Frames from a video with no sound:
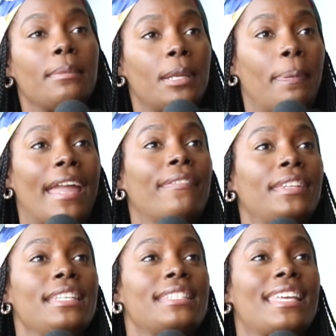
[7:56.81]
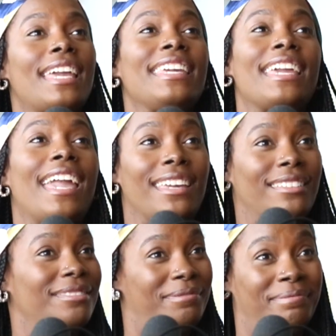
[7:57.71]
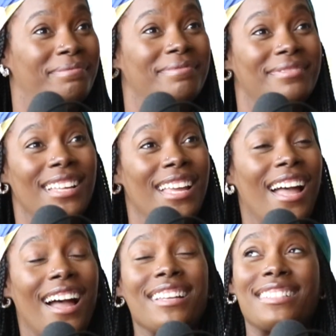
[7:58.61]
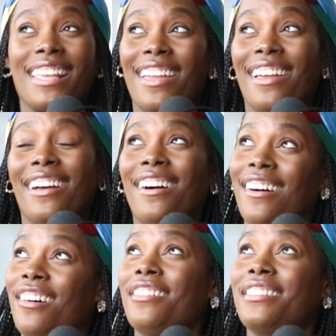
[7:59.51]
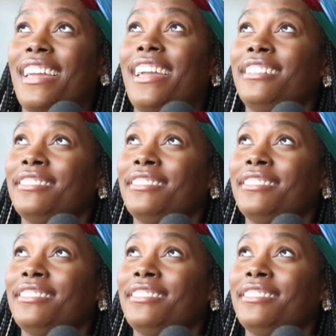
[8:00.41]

to pay after he said he ate. I said, oh, okay.